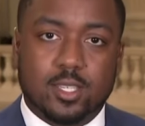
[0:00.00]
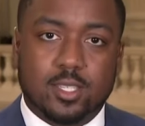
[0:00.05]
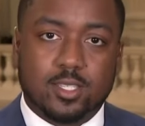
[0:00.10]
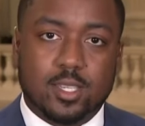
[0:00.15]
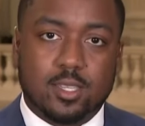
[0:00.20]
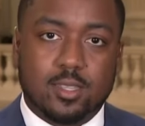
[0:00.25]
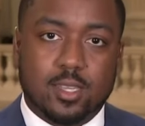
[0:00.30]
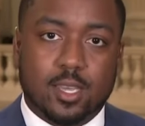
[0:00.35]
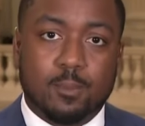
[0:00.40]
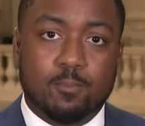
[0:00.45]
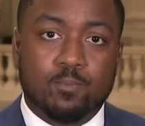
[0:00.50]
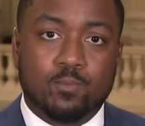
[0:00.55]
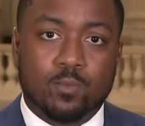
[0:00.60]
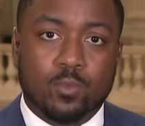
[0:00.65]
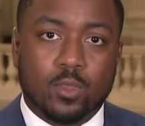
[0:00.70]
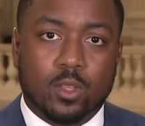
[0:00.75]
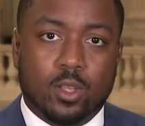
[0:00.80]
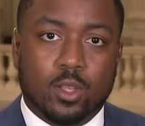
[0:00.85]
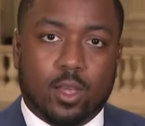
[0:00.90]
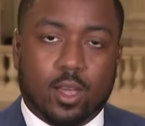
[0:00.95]
They said that
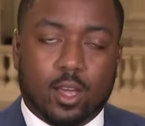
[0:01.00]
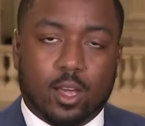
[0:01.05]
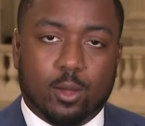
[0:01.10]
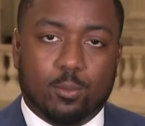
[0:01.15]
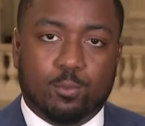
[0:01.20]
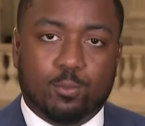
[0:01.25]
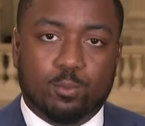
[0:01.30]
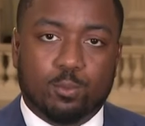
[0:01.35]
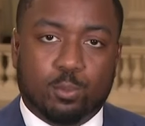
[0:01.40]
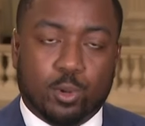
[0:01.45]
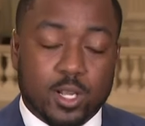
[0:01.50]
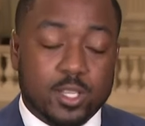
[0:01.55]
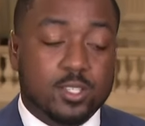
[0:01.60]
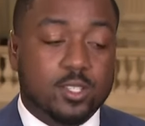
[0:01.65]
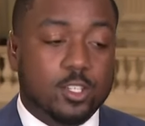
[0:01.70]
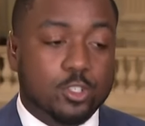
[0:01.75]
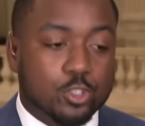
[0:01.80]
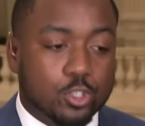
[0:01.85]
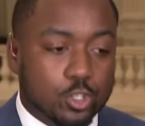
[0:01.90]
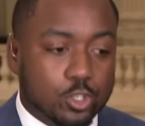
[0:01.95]
uh,
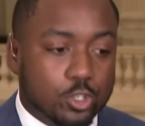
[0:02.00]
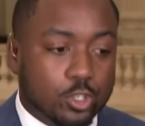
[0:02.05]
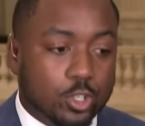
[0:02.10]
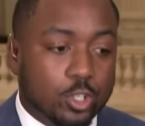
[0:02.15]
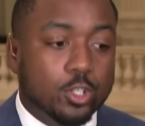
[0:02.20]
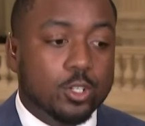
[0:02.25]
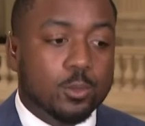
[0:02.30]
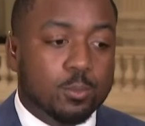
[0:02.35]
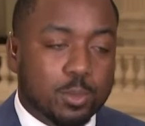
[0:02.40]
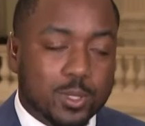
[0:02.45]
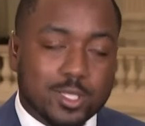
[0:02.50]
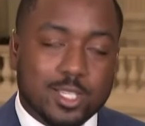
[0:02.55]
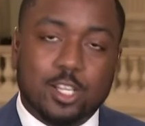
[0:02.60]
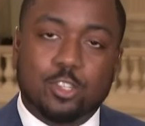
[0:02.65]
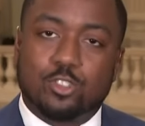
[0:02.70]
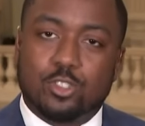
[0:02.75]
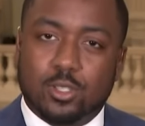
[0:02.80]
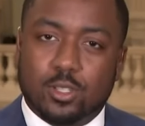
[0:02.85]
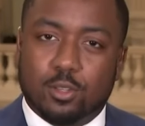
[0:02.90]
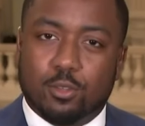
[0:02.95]
presidents could
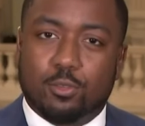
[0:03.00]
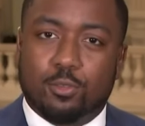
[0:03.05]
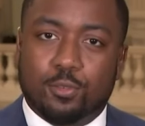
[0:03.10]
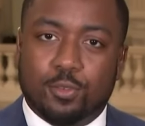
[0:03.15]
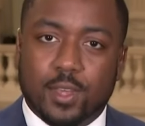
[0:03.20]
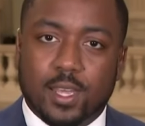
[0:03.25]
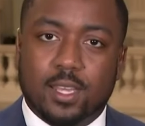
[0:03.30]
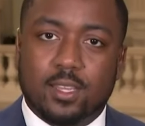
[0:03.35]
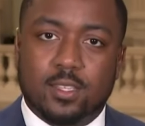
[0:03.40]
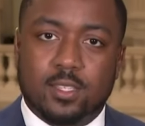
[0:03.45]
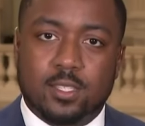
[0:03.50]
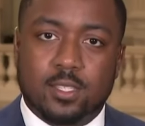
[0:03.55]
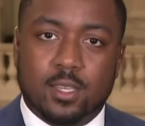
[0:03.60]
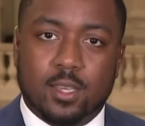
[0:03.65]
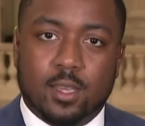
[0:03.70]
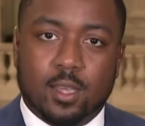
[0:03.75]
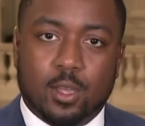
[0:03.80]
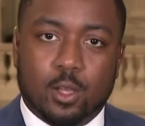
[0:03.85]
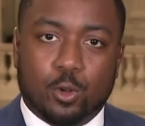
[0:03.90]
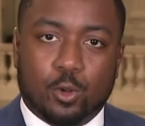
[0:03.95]
potentially face
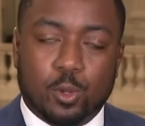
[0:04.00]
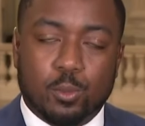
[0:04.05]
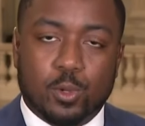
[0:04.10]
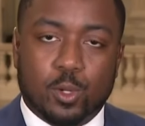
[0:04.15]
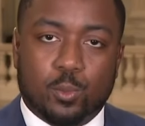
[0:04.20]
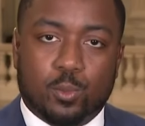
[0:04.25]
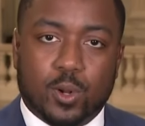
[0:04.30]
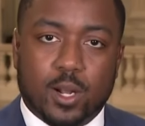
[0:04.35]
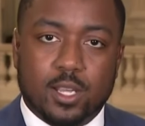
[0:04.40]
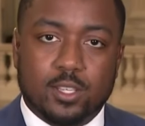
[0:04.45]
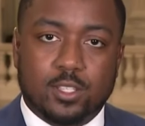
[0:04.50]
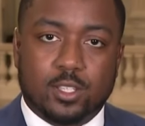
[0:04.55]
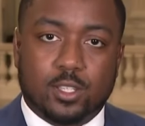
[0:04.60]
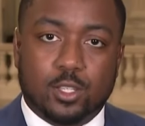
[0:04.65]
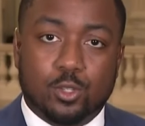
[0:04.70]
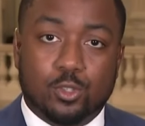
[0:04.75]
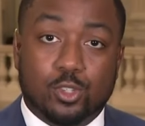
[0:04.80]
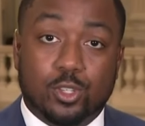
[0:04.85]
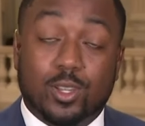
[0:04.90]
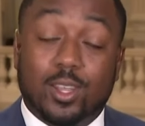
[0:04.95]
criminal
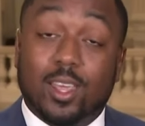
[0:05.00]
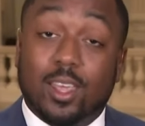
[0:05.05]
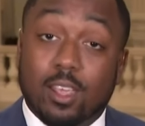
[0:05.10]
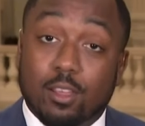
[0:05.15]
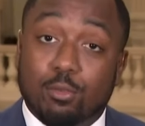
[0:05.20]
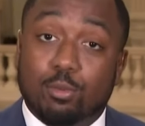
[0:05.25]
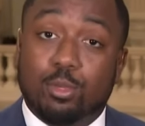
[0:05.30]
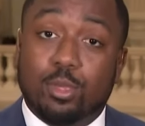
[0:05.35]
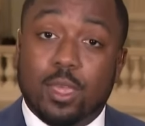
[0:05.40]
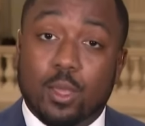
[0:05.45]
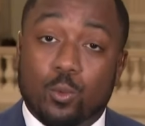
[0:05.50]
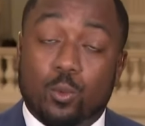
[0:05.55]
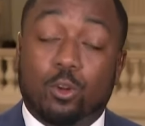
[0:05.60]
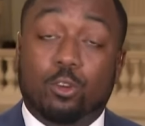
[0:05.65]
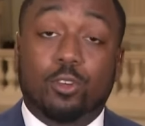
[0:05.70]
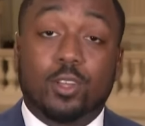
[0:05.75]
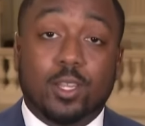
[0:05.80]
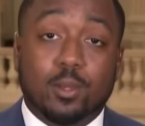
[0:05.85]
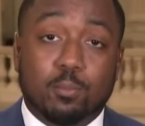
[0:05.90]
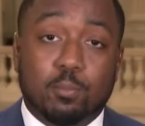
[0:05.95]
prosecution if they
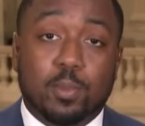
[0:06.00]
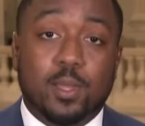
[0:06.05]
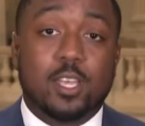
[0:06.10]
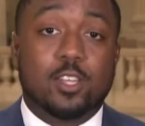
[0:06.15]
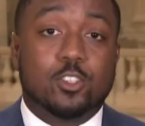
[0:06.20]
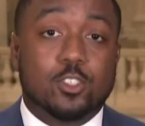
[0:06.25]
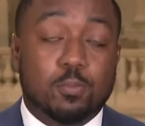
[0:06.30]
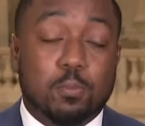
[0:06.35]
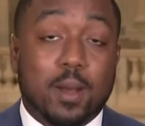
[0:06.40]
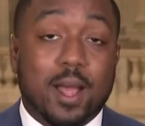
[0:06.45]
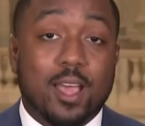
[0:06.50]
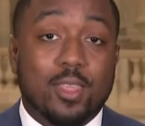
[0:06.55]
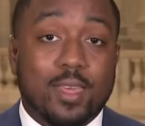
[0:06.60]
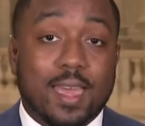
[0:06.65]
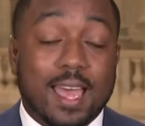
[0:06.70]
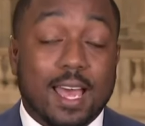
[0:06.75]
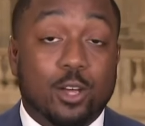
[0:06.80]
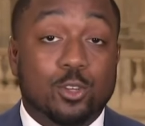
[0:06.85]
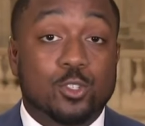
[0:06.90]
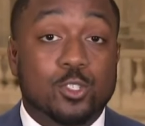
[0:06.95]
were impeached by
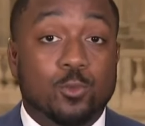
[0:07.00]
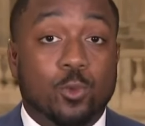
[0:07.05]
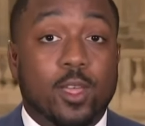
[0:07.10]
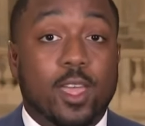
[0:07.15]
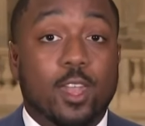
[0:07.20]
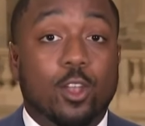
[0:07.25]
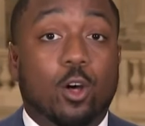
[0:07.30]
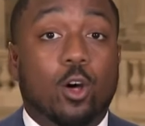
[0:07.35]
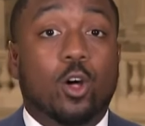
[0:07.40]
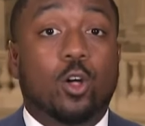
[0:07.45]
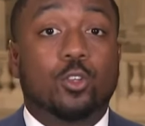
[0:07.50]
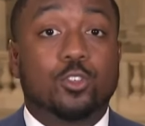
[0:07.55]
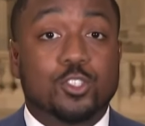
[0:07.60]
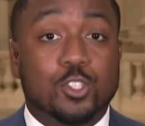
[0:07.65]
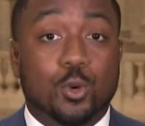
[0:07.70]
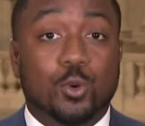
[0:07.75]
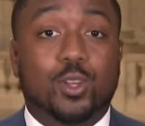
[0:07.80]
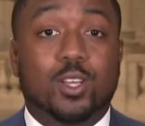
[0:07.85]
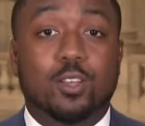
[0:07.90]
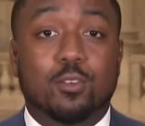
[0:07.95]
the House and
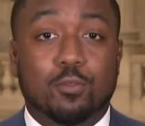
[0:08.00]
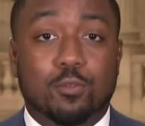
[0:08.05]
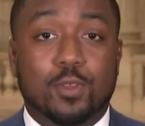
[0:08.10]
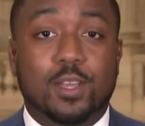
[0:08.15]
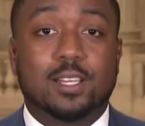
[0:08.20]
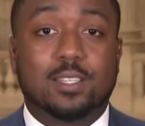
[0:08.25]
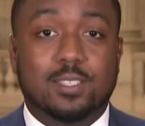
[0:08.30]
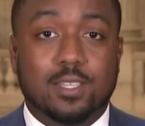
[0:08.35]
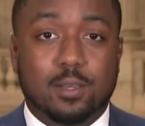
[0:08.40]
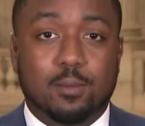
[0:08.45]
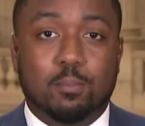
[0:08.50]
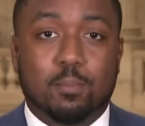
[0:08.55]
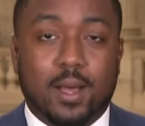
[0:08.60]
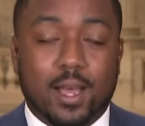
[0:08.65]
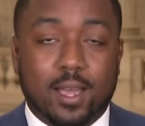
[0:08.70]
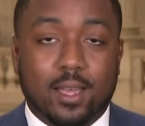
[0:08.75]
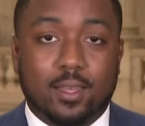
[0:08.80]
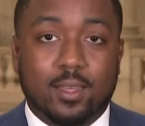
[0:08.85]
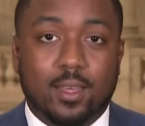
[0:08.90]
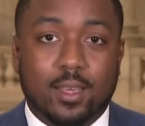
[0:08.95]
also convicted
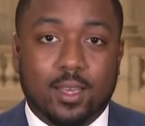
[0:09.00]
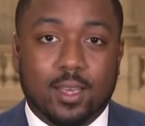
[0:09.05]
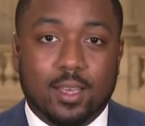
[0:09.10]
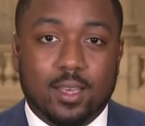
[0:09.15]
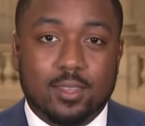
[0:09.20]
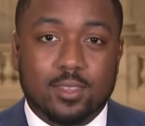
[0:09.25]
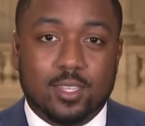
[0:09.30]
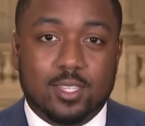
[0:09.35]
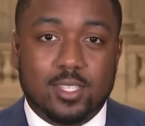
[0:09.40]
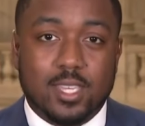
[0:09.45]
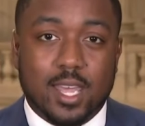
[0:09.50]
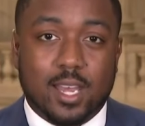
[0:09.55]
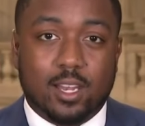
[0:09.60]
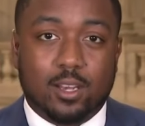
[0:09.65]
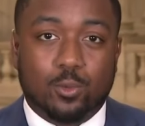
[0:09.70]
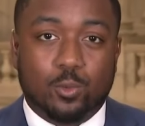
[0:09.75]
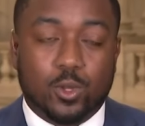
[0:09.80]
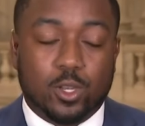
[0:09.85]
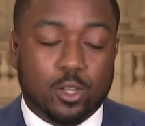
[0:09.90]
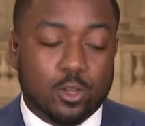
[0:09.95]
by the
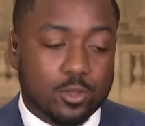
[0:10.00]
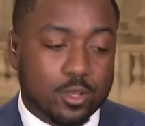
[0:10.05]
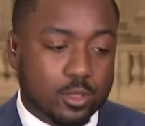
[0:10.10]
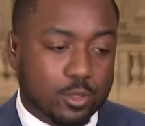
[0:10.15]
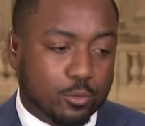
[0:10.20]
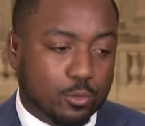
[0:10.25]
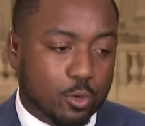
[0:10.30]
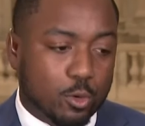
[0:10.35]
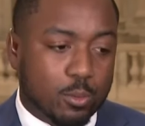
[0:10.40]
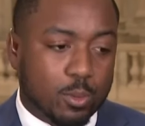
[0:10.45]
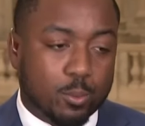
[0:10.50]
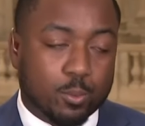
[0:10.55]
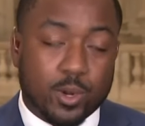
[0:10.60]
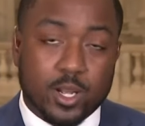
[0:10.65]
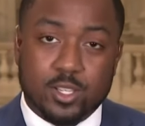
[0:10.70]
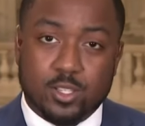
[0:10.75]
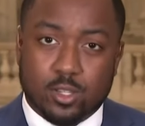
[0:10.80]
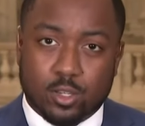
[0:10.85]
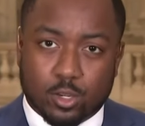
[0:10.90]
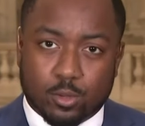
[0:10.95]
Senate. We know that the former
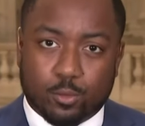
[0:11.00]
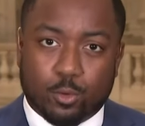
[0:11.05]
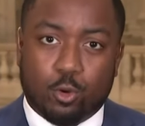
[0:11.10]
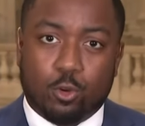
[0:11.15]
president,